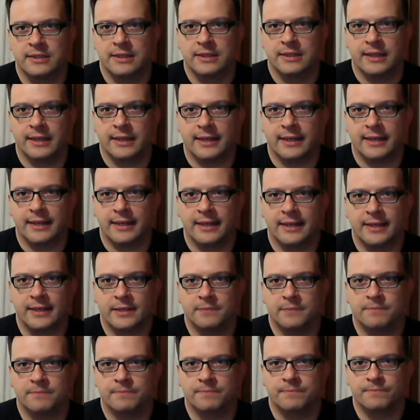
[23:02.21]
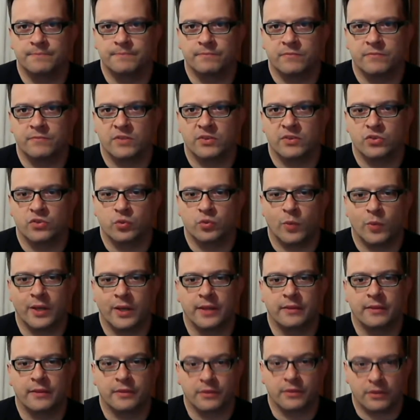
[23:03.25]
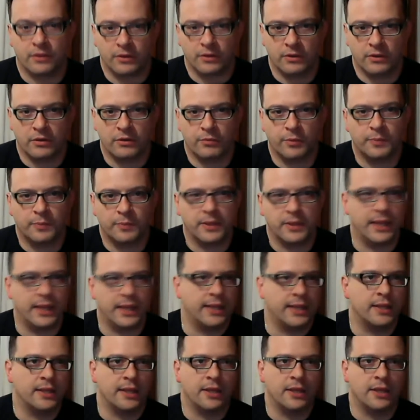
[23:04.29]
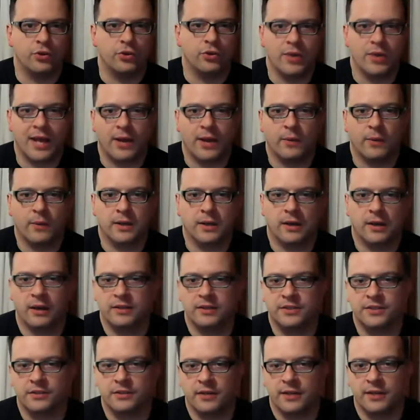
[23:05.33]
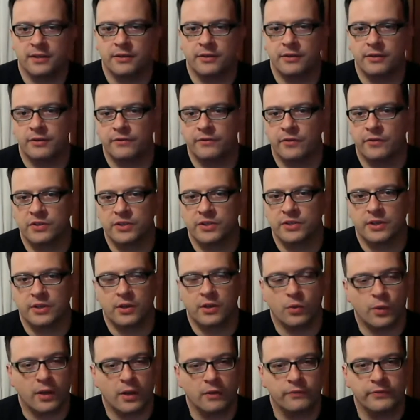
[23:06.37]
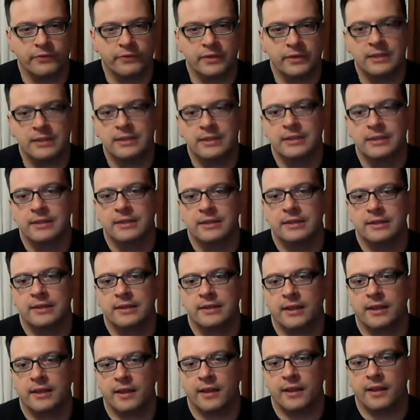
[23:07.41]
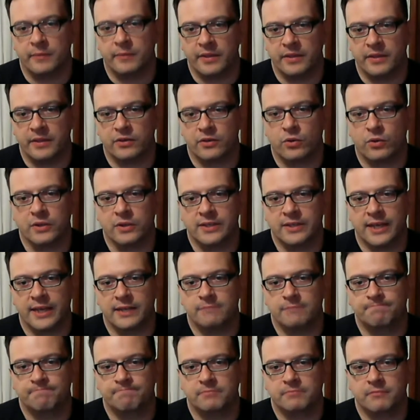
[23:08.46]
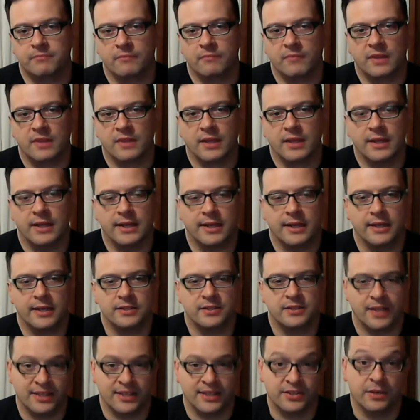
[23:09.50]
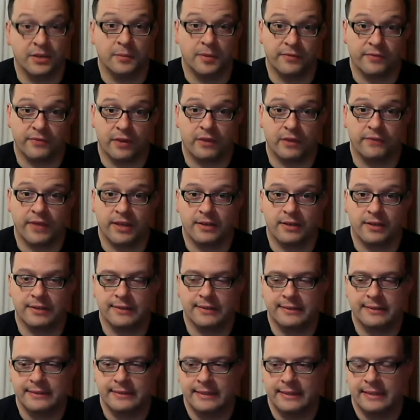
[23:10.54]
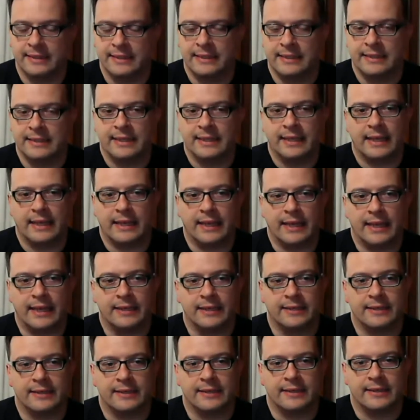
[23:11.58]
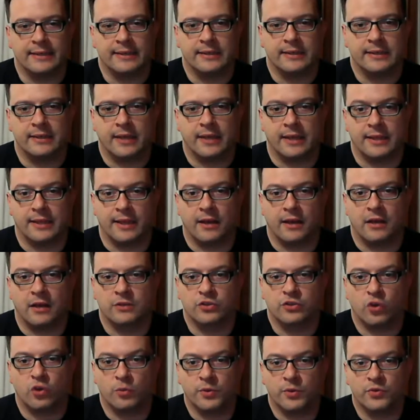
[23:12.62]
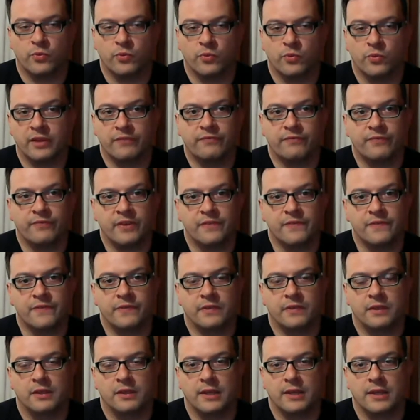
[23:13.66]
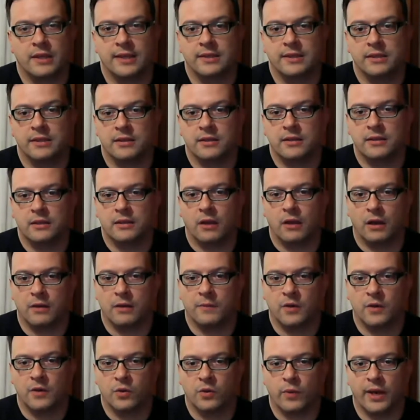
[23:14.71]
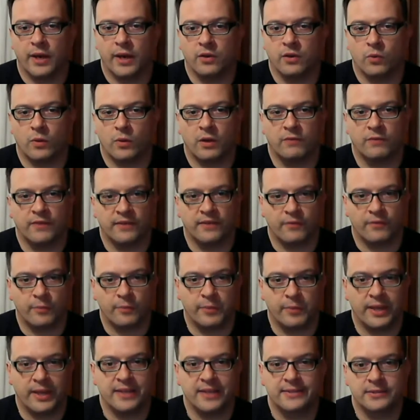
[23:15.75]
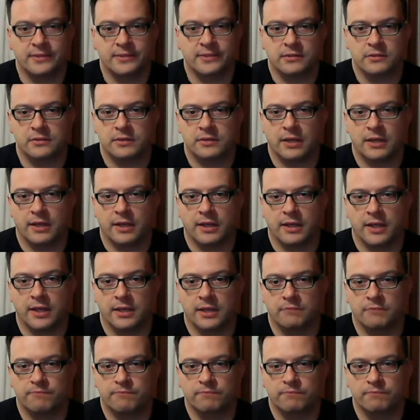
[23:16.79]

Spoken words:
23rd, we're playing the noon hour concert at the University of Guelph. That'll be the quartet. So that's going to be a fun event. And then October 25th at the Long and McQuaid in Guelph, I have a bass, kind